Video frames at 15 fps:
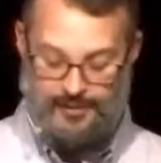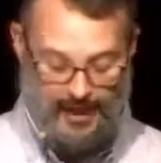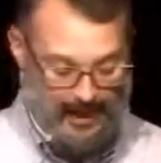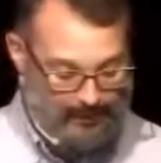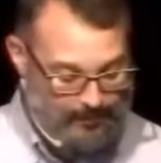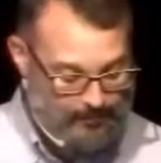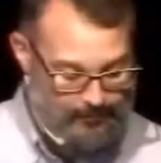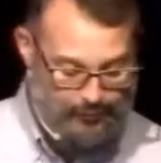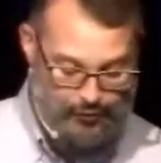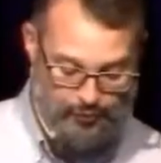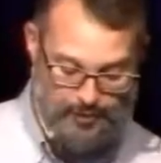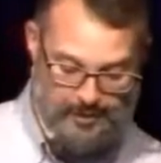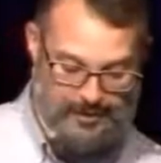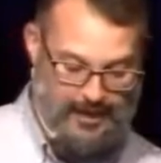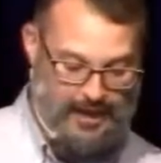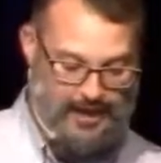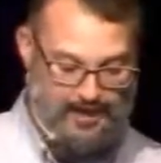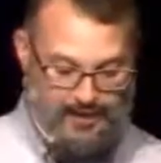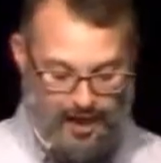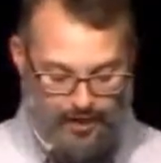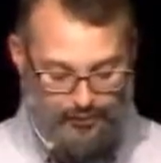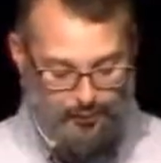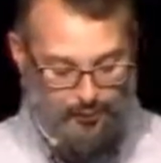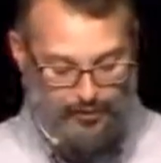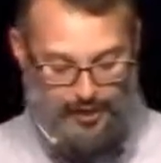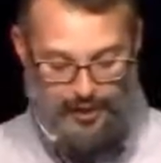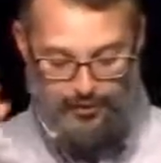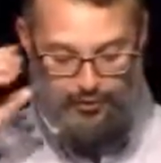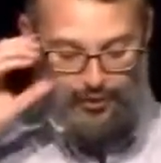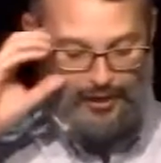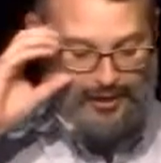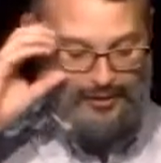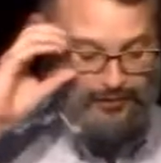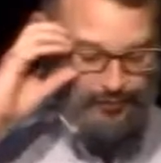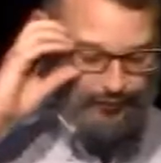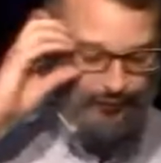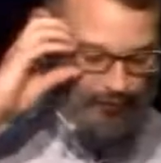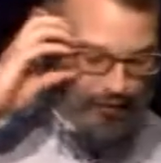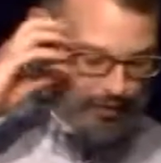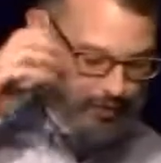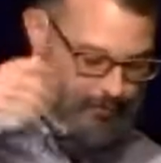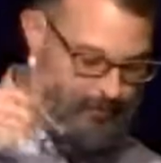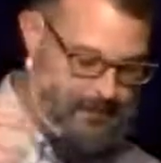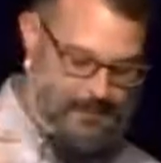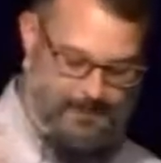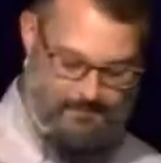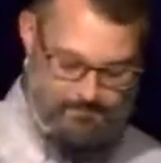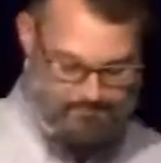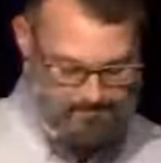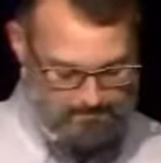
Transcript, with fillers: Caleb's doing a gospel care training this fall.